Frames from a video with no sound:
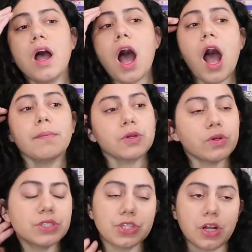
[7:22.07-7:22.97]
I'm
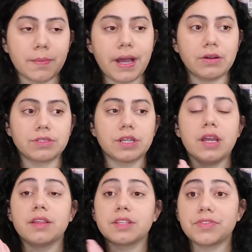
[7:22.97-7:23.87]
going to talk about
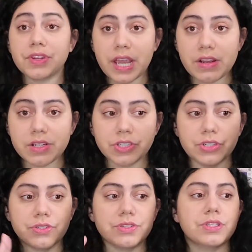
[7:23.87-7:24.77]
the different
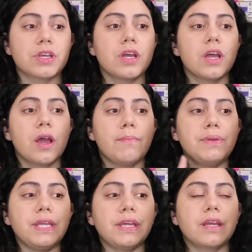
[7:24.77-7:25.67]
characters
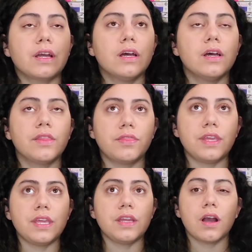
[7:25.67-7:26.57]
being
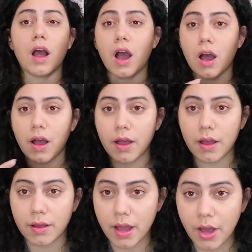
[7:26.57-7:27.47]
the
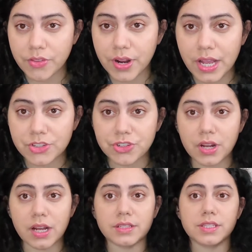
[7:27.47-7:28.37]
other
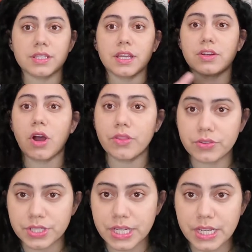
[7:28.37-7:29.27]
astronauts and
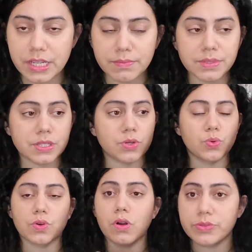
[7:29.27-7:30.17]
other teams who
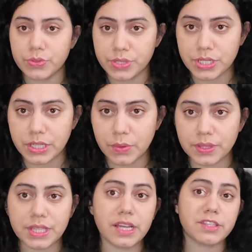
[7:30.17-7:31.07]
are also dealing
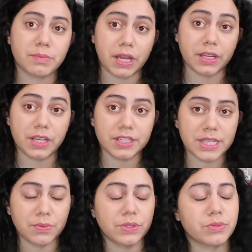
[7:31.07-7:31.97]
with things. I'm not going to yet
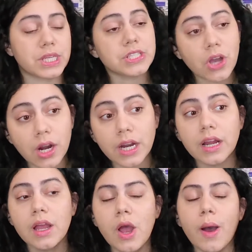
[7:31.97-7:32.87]
say what those things are,
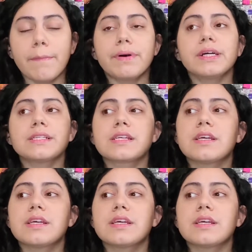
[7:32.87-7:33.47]
but